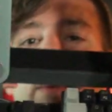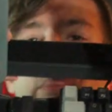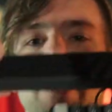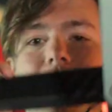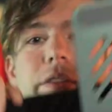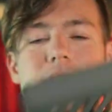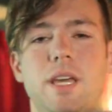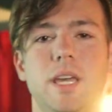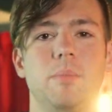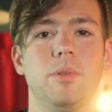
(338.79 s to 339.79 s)
put on the
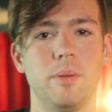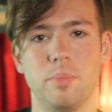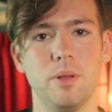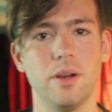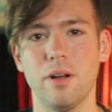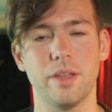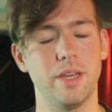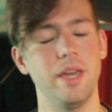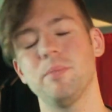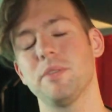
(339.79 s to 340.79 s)
table and plug all the
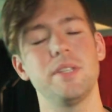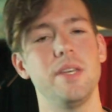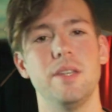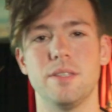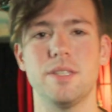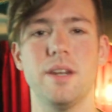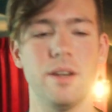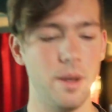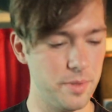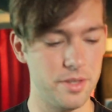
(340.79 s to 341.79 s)
cables in and set it
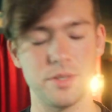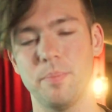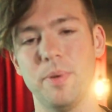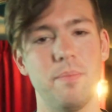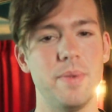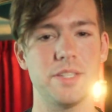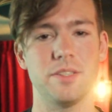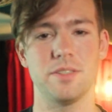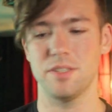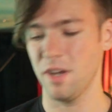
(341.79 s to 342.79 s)
up, and there's a big mess
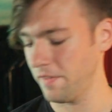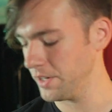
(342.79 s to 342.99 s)
of stuff.